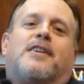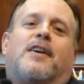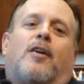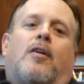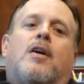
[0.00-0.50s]
the
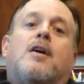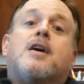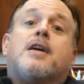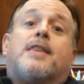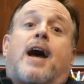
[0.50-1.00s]
year,
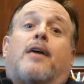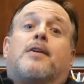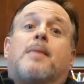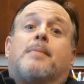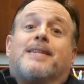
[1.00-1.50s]
down
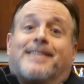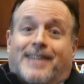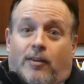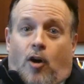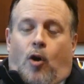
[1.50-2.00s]
to maybe
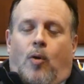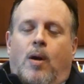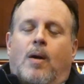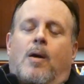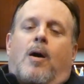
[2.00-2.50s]
zero.